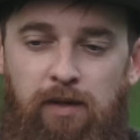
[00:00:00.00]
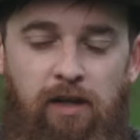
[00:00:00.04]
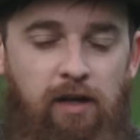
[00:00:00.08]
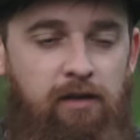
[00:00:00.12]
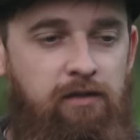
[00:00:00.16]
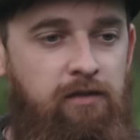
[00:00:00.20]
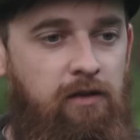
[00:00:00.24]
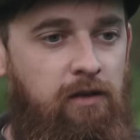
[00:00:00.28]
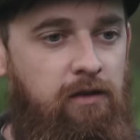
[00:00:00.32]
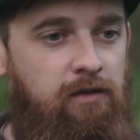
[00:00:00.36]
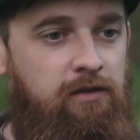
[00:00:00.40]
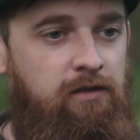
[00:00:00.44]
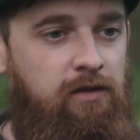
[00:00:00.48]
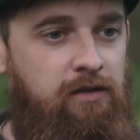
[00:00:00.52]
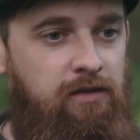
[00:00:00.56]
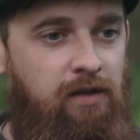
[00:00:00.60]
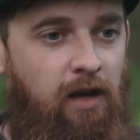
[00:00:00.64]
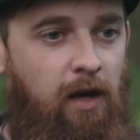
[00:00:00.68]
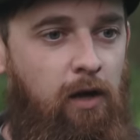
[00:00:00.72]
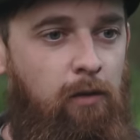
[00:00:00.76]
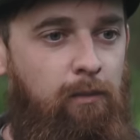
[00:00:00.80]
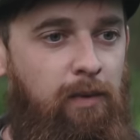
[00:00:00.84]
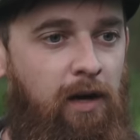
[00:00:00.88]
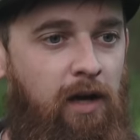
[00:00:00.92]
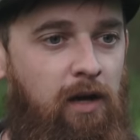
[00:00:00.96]
But that shows just
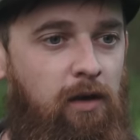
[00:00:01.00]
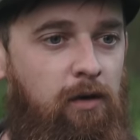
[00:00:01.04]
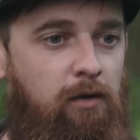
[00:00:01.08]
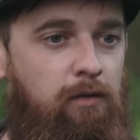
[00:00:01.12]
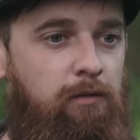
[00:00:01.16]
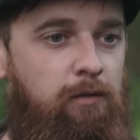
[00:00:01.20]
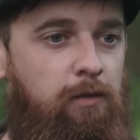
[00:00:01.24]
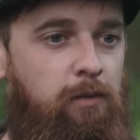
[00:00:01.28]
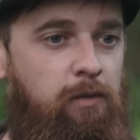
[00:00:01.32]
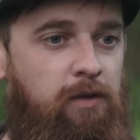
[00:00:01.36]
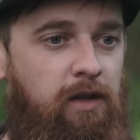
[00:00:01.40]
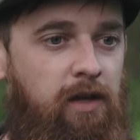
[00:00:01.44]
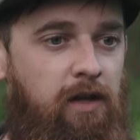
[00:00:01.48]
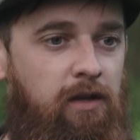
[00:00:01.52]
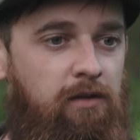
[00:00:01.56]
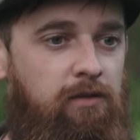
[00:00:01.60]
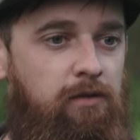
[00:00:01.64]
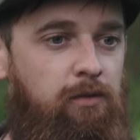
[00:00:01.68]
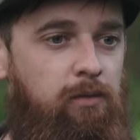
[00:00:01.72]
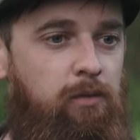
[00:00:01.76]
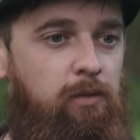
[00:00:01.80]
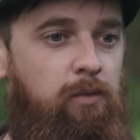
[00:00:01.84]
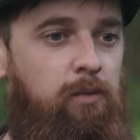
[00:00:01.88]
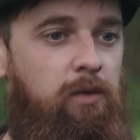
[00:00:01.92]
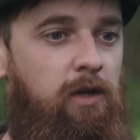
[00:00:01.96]
how powerful the
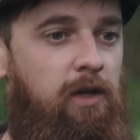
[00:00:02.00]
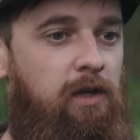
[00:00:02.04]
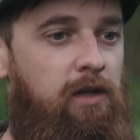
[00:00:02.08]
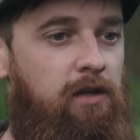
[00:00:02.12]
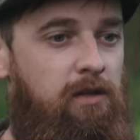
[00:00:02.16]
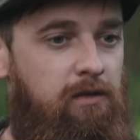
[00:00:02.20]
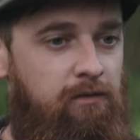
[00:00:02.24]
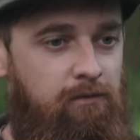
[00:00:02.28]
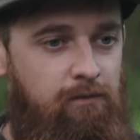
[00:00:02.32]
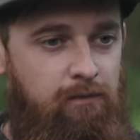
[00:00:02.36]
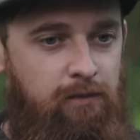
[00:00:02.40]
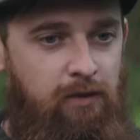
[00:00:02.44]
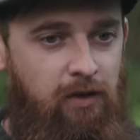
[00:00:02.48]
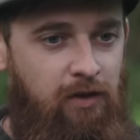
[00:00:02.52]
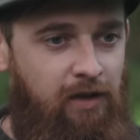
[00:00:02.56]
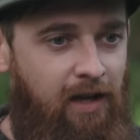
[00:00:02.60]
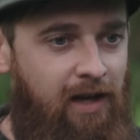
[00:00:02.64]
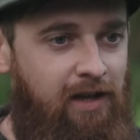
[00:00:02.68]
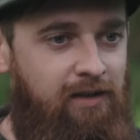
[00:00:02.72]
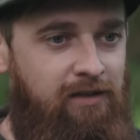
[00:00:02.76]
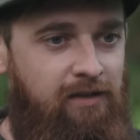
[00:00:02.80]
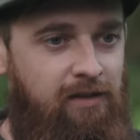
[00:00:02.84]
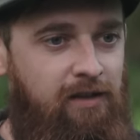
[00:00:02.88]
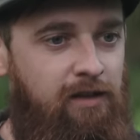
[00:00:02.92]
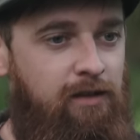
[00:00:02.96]
actual
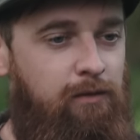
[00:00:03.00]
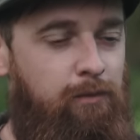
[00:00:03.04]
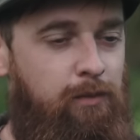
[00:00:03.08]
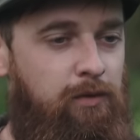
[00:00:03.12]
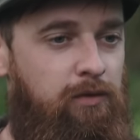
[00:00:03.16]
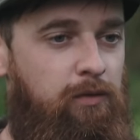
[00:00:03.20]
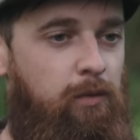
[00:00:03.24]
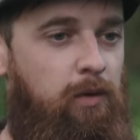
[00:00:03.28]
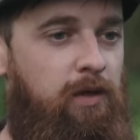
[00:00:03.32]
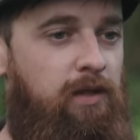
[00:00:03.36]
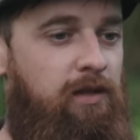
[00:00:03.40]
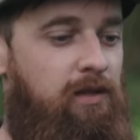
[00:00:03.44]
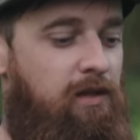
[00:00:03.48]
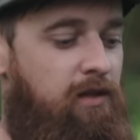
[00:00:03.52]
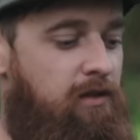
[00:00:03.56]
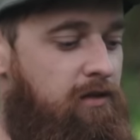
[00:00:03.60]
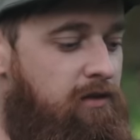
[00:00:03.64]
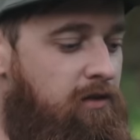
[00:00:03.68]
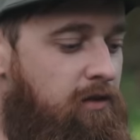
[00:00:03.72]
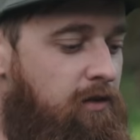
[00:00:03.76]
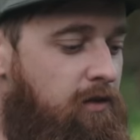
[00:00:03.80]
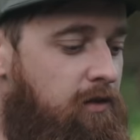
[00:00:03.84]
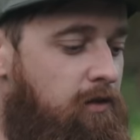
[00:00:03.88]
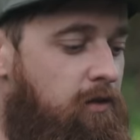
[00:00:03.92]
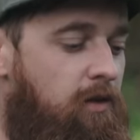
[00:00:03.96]
connection is between these
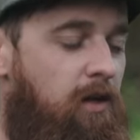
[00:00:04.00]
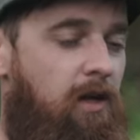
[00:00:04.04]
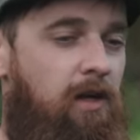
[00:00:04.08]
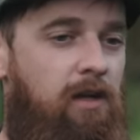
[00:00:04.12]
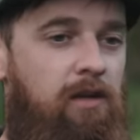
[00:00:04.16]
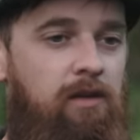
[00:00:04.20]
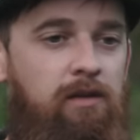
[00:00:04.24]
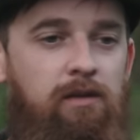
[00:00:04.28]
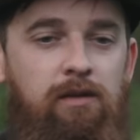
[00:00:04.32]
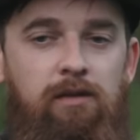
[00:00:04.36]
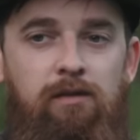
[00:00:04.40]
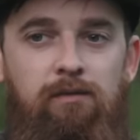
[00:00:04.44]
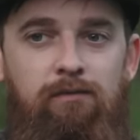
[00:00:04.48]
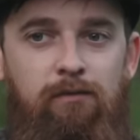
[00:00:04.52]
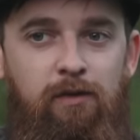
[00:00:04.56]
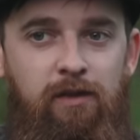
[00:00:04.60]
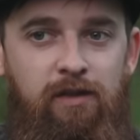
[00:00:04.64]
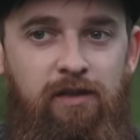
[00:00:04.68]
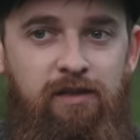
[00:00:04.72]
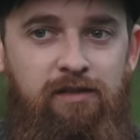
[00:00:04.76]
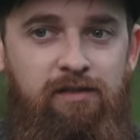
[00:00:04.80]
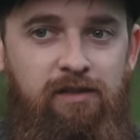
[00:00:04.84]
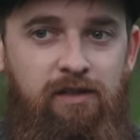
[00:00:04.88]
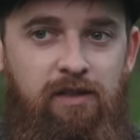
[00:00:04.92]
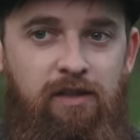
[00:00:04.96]
two.
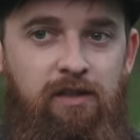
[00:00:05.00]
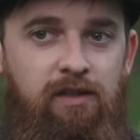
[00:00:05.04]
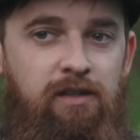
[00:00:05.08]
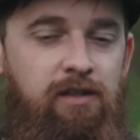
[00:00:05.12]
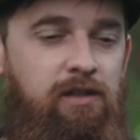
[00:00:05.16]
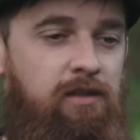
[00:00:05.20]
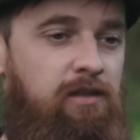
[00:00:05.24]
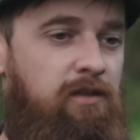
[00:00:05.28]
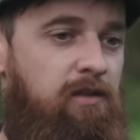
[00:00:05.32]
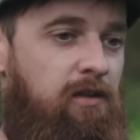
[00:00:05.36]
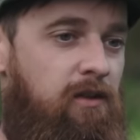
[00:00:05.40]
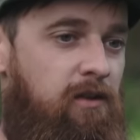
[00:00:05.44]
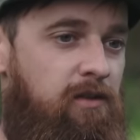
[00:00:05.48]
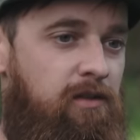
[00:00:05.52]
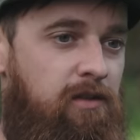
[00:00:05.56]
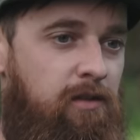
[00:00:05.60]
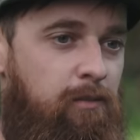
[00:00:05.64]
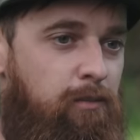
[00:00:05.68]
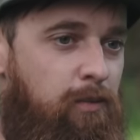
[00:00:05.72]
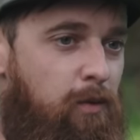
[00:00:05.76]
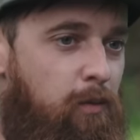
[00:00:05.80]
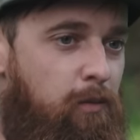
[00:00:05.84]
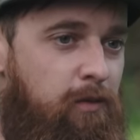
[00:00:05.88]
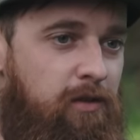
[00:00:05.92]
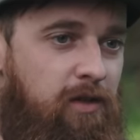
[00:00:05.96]
Realistically, you're only
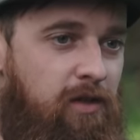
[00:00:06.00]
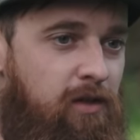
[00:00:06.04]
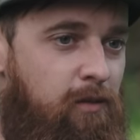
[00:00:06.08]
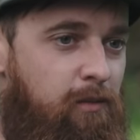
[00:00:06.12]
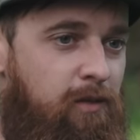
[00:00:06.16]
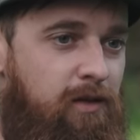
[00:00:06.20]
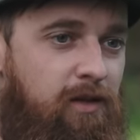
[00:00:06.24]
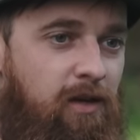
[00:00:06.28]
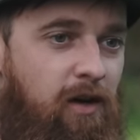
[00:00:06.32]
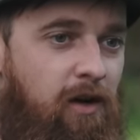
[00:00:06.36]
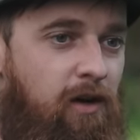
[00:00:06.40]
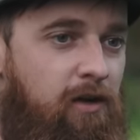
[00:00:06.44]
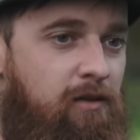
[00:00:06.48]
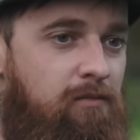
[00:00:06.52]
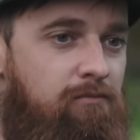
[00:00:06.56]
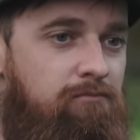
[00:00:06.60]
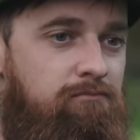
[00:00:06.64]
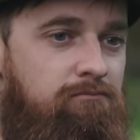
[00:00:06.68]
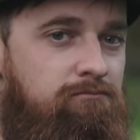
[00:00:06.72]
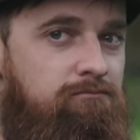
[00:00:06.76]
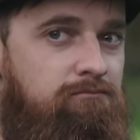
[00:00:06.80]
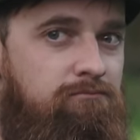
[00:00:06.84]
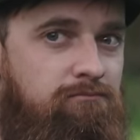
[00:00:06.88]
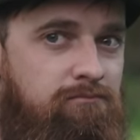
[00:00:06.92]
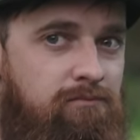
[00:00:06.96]
probably going to be going
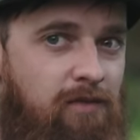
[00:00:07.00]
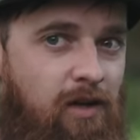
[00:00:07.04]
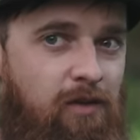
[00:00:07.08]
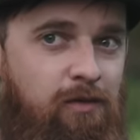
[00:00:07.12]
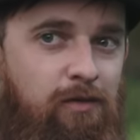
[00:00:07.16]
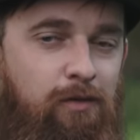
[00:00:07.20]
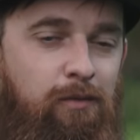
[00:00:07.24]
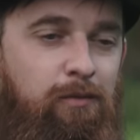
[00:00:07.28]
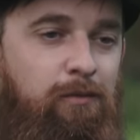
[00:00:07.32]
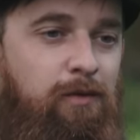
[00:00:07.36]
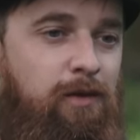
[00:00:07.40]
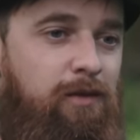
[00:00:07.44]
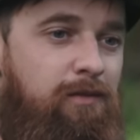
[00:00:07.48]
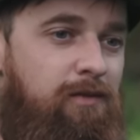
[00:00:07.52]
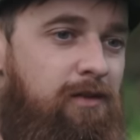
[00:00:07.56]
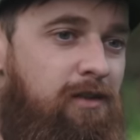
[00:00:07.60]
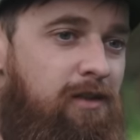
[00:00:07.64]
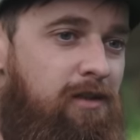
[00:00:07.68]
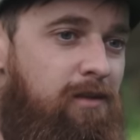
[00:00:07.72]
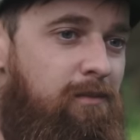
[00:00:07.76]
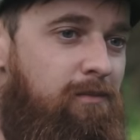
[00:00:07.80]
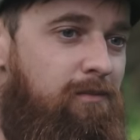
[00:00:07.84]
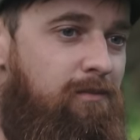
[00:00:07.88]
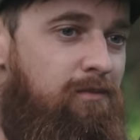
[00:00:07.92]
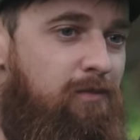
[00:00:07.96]

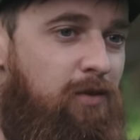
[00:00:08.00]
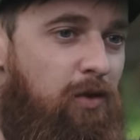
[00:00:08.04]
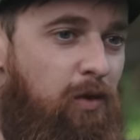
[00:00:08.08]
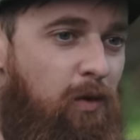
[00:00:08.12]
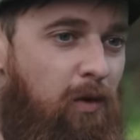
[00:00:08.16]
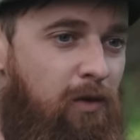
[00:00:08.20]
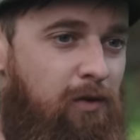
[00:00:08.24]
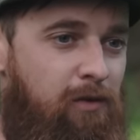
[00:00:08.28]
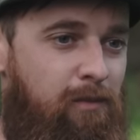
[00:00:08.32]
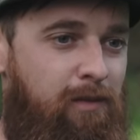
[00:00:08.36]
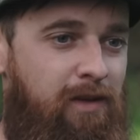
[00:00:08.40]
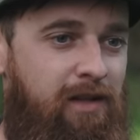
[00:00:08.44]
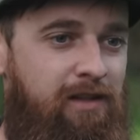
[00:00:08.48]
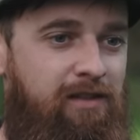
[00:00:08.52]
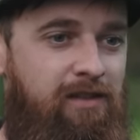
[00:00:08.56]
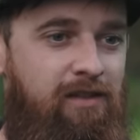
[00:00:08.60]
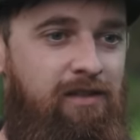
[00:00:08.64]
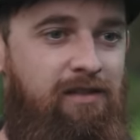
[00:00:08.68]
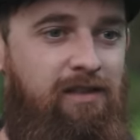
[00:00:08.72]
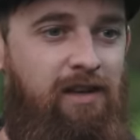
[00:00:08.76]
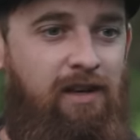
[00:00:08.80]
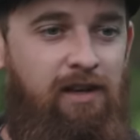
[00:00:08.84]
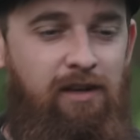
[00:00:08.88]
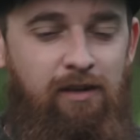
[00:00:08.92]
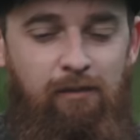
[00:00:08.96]
150, 200
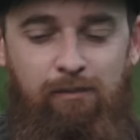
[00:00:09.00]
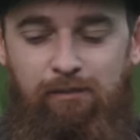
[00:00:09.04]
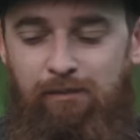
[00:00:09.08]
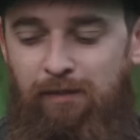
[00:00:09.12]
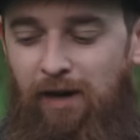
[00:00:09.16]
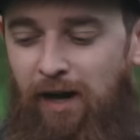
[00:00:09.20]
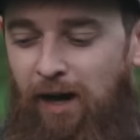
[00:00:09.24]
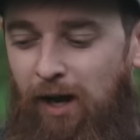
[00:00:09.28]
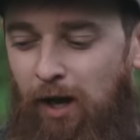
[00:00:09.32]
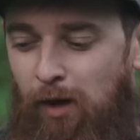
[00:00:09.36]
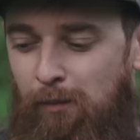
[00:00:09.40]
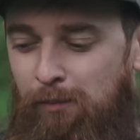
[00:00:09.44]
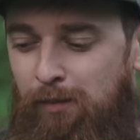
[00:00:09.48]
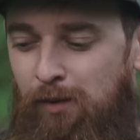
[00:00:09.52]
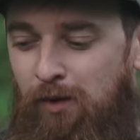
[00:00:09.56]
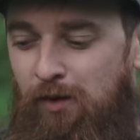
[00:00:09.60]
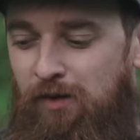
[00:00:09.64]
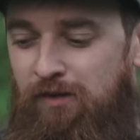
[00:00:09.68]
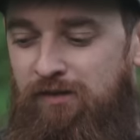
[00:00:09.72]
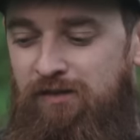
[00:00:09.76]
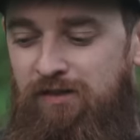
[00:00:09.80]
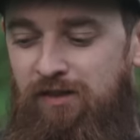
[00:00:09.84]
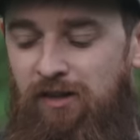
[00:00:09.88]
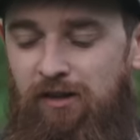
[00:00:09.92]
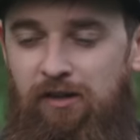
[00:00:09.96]
meters at a
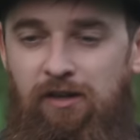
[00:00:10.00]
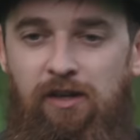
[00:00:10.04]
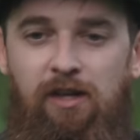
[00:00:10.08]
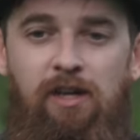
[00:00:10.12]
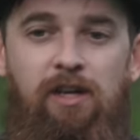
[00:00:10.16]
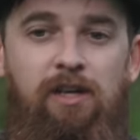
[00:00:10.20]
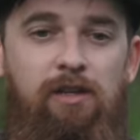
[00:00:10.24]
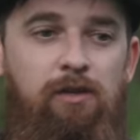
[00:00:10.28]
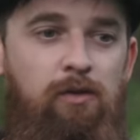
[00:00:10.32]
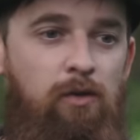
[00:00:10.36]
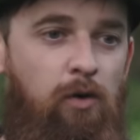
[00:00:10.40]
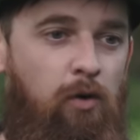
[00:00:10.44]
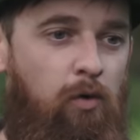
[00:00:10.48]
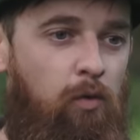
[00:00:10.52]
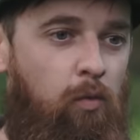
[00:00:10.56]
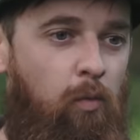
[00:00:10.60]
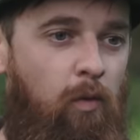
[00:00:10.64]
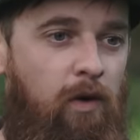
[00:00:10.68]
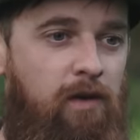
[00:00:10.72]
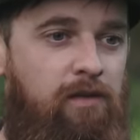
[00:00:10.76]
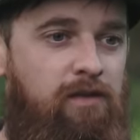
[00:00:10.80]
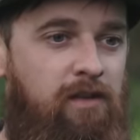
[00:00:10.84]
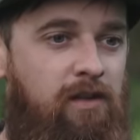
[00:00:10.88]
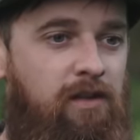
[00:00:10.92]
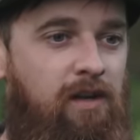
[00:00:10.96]
push. So you're
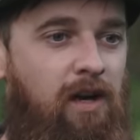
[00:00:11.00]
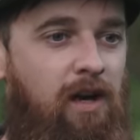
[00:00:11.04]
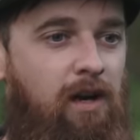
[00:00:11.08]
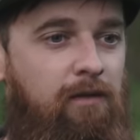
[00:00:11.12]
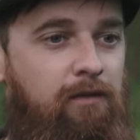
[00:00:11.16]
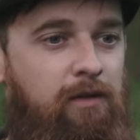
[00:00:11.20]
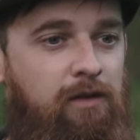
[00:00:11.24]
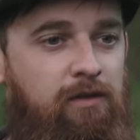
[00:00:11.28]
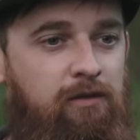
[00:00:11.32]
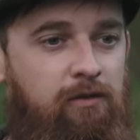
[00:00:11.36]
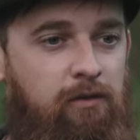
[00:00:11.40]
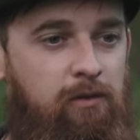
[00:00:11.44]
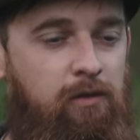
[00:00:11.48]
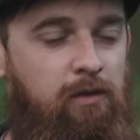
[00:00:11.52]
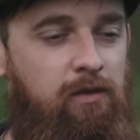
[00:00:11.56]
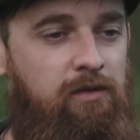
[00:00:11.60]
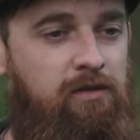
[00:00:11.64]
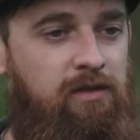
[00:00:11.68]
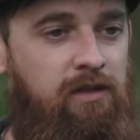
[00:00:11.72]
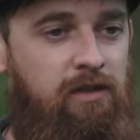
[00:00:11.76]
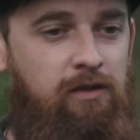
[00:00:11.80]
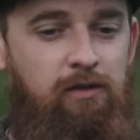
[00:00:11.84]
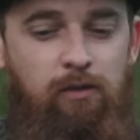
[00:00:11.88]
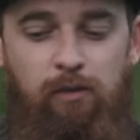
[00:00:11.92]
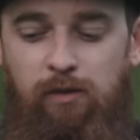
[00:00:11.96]
always going to have a strong
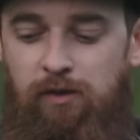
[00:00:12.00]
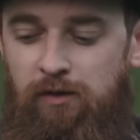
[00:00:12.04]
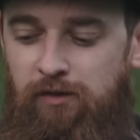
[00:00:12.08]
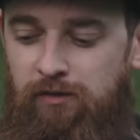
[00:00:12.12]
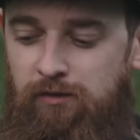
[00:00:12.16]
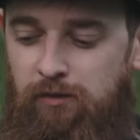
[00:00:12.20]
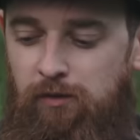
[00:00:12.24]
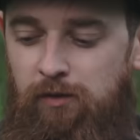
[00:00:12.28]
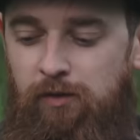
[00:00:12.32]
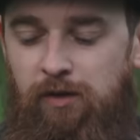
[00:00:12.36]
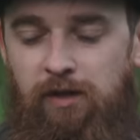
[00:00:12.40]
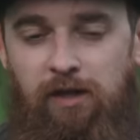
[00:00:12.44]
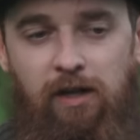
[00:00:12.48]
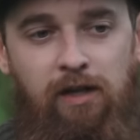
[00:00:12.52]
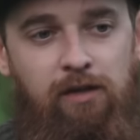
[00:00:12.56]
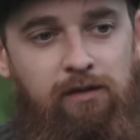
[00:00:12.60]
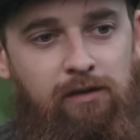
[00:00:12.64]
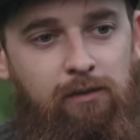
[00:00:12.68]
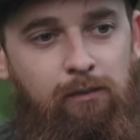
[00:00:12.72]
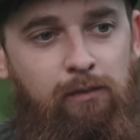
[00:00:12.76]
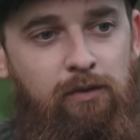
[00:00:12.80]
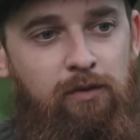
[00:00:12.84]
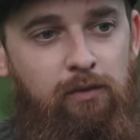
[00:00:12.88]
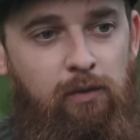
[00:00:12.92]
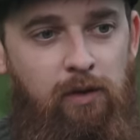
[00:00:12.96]
signal and a strong
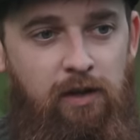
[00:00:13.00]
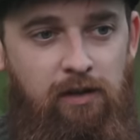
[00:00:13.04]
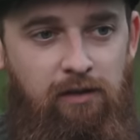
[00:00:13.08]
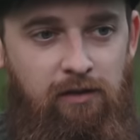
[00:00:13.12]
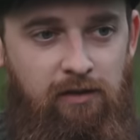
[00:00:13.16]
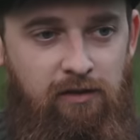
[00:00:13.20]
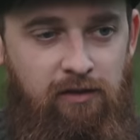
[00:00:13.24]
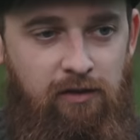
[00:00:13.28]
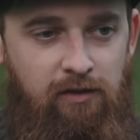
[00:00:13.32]
connection between the